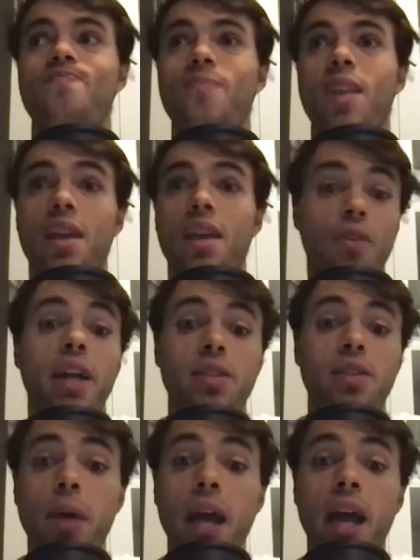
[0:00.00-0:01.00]
if I had
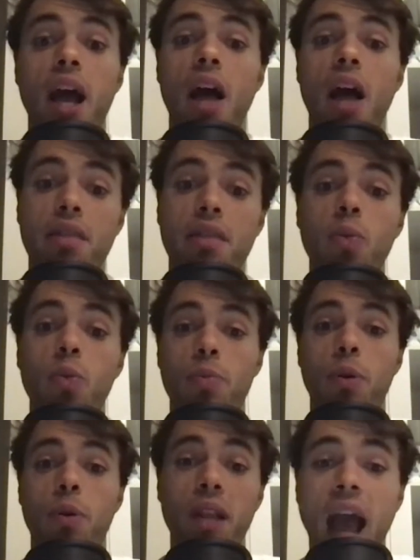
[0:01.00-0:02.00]
to bet, I think we
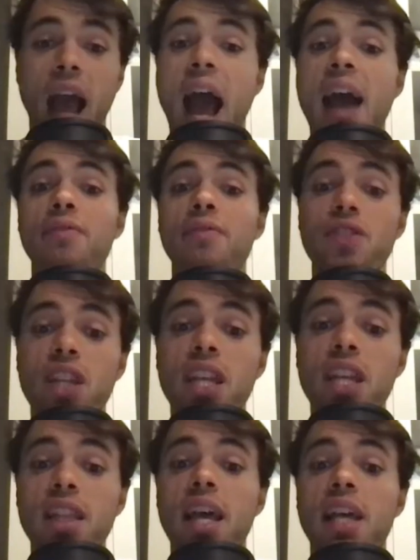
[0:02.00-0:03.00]
probably have
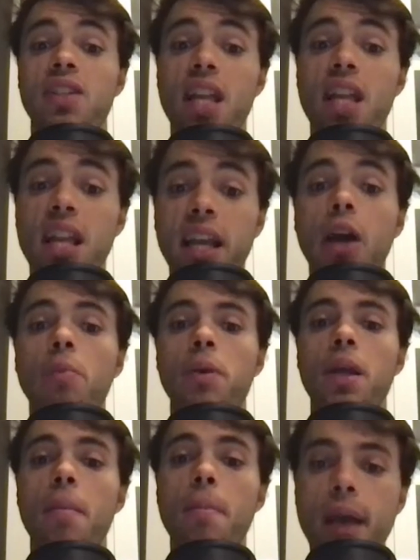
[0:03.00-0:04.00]
seen their ceiling. I'd
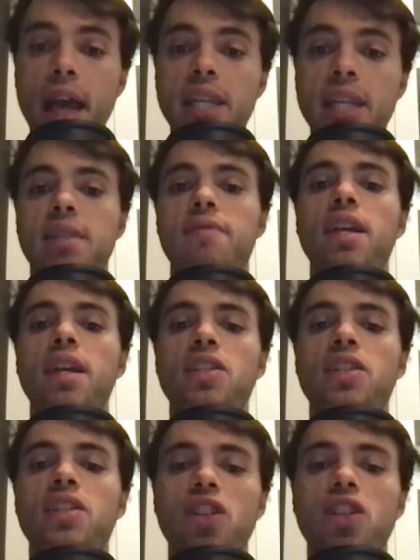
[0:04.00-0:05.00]
be amazed if they
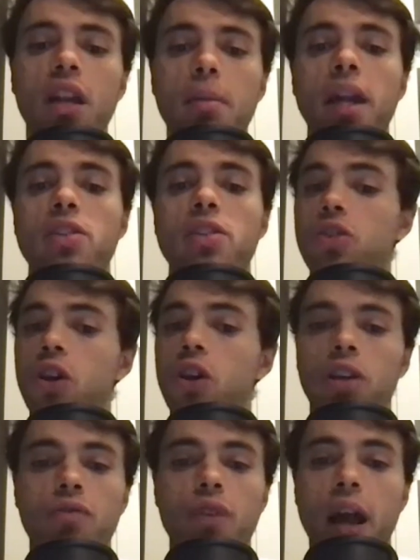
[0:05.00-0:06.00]
suddenly managed to turn
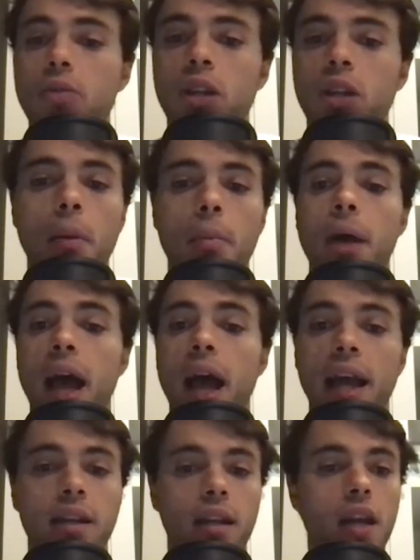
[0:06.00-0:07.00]
it around, come
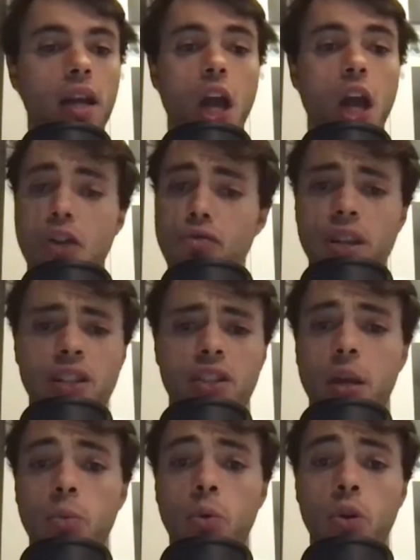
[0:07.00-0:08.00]
back, and reach the
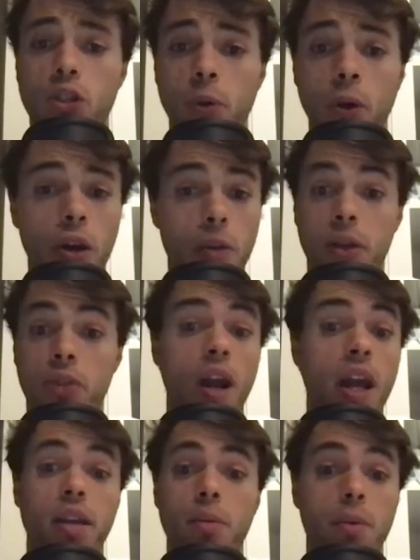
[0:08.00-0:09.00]
number one spot. It'd be great.